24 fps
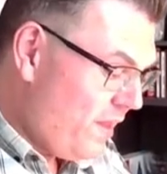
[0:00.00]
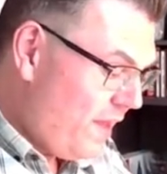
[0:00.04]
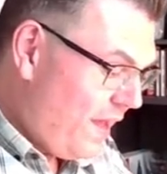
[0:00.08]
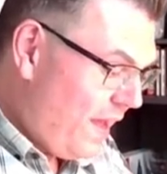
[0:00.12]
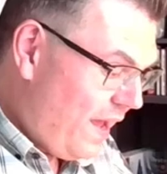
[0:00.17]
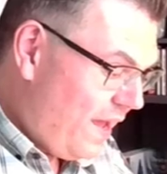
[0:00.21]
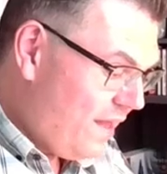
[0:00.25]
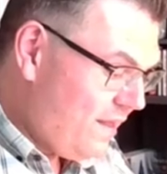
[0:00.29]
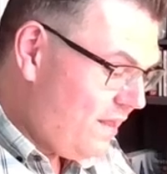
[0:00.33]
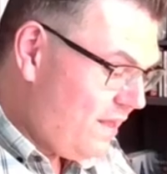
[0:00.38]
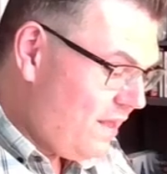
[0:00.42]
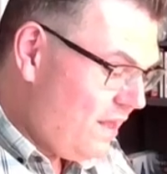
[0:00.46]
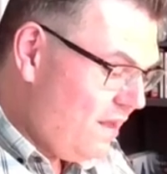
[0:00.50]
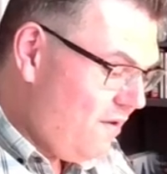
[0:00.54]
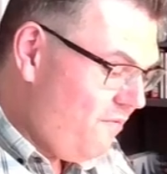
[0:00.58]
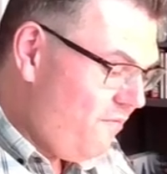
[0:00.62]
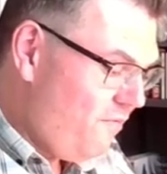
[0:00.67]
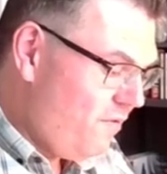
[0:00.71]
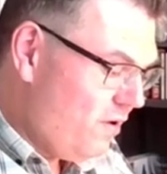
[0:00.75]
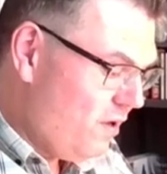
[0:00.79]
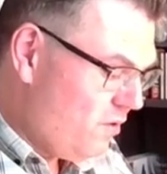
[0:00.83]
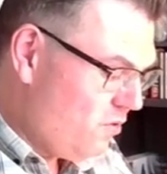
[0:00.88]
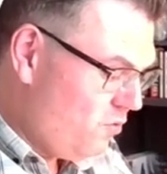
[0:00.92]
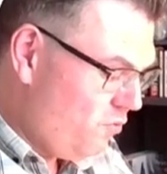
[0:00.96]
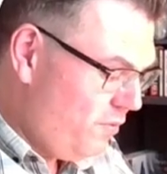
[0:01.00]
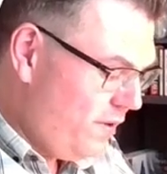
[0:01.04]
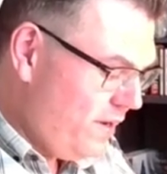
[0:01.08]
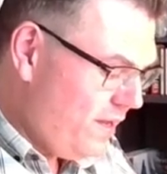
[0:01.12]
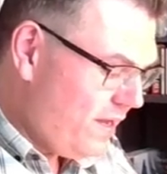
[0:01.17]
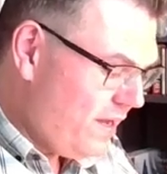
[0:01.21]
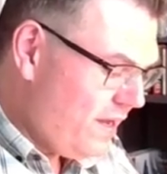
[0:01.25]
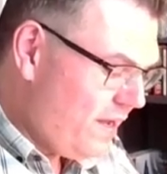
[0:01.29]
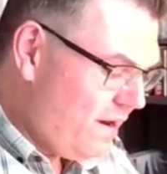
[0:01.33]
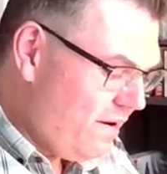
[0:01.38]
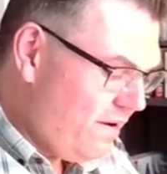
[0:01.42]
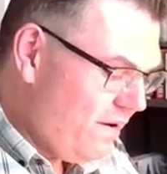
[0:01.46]
And if we're
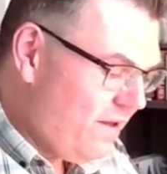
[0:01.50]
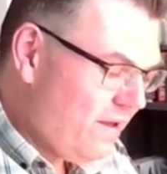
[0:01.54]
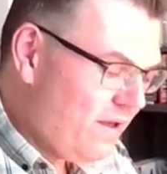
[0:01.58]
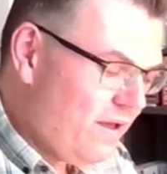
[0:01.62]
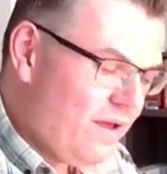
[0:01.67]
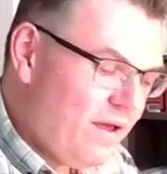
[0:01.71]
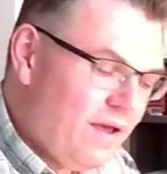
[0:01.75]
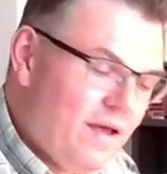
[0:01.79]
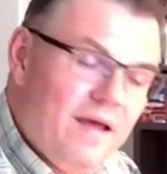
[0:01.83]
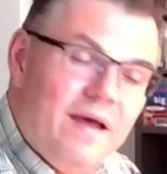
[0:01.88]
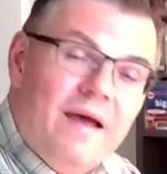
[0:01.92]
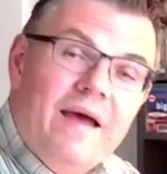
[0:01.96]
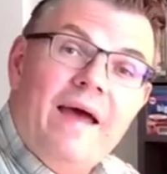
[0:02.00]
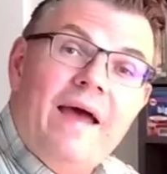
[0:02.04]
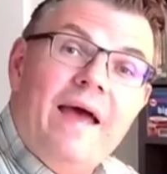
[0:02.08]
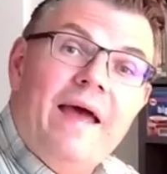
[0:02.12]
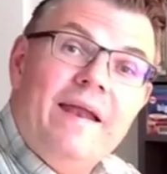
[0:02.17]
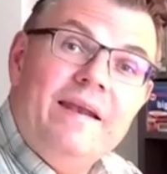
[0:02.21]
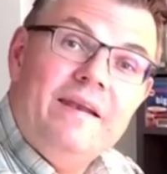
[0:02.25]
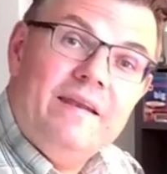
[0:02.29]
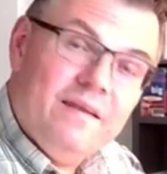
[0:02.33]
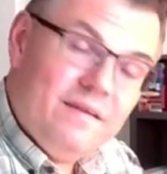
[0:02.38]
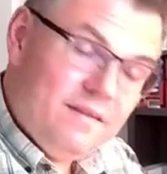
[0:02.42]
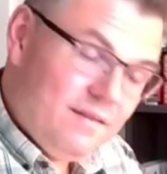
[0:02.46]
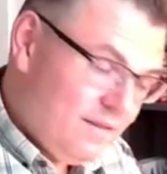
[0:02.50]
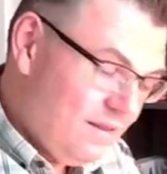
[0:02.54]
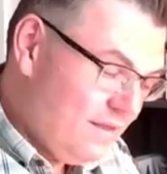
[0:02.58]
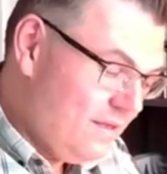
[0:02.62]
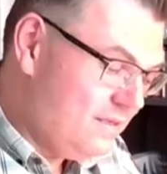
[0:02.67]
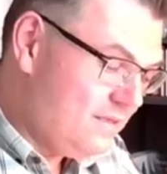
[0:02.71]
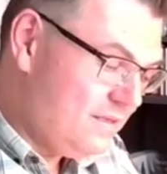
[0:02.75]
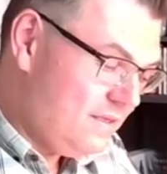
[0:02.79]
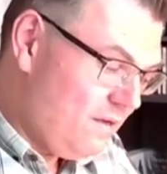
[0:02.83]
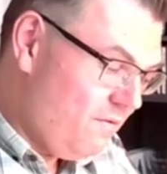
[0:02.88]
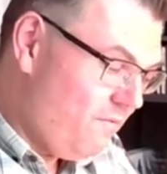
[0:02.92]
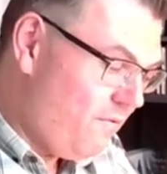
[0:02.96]
triggering at
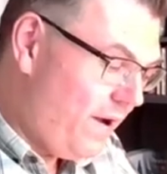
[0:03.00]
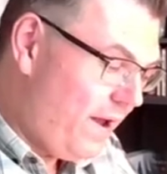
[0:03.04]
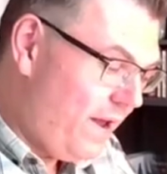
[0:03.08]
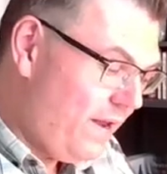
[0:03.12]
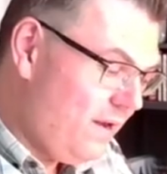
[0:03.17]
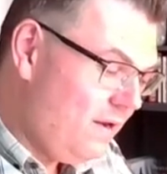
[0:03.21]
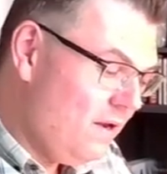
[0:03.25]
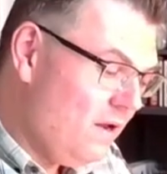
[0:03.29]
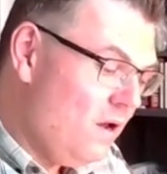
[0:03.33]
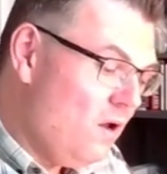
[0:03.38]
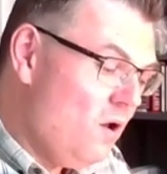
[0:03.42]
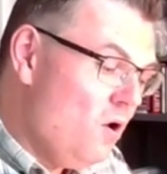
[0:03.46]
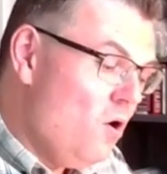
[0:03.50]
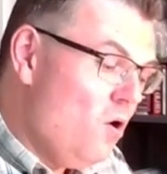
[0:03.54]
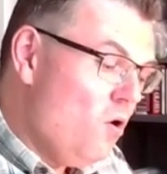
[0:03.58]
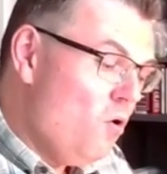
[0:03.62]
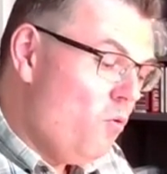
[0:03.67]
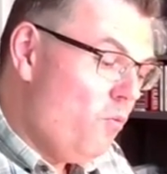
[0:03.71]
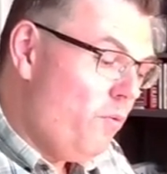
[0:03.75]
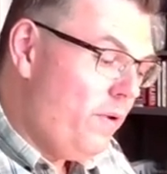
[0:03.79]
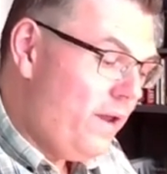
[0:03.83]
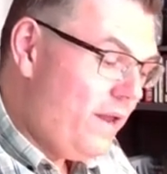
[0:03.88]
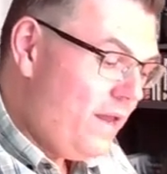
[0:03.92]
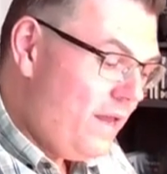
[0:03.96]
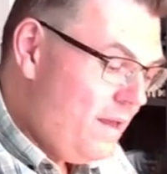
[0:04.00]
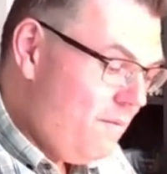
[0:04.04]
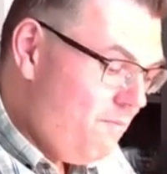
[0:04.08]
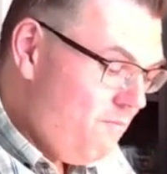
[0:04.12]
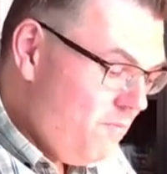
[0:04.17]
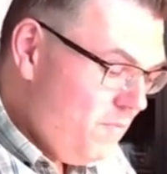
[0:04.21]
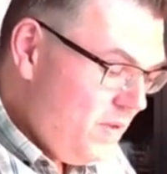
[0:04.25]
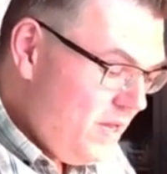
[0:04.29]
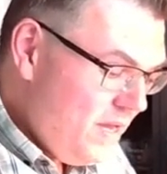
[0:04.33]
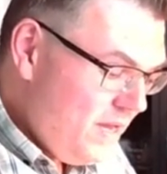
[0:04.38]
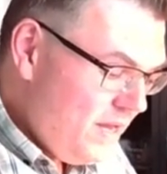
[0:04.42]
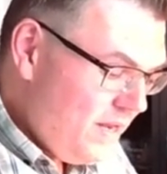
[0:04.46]
this event, we
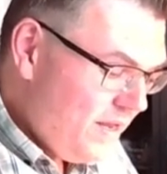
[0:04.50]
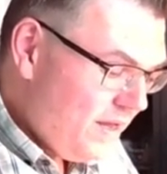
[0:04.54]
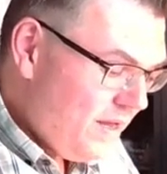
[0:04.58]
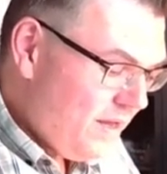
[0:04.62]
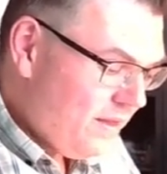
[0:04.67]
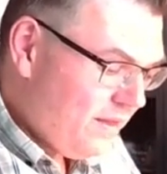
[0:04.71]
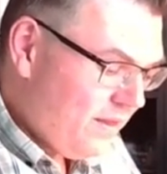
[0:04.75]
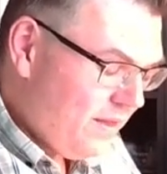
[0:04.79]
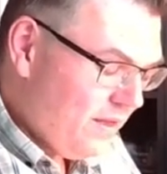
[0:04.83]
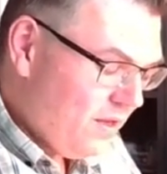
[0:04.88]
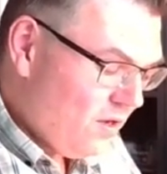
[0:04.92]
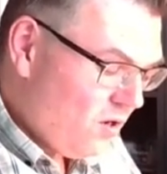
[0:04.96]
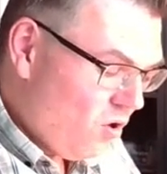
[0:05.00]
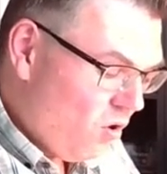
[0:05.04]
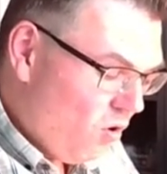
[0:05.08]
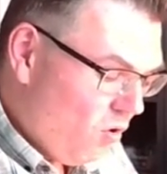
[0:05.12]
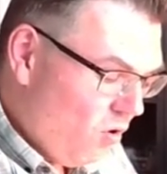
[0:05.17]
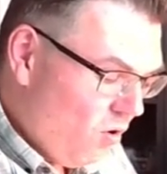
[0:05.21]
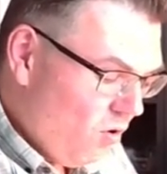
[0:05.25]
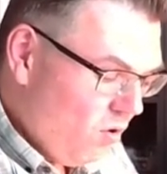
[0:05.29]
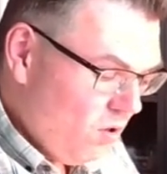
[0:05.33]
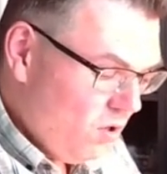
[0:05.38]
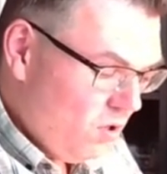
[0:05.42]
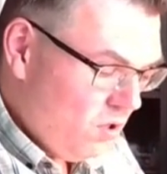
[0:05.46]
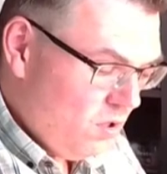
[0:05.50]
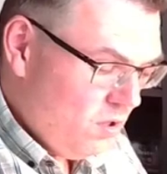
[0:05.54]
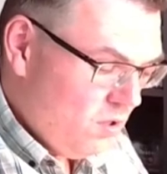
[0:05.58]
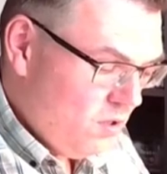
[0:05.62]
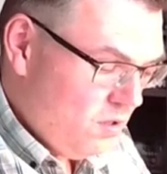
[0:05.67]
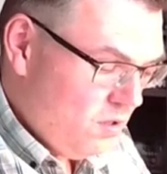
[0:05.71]
immediately call,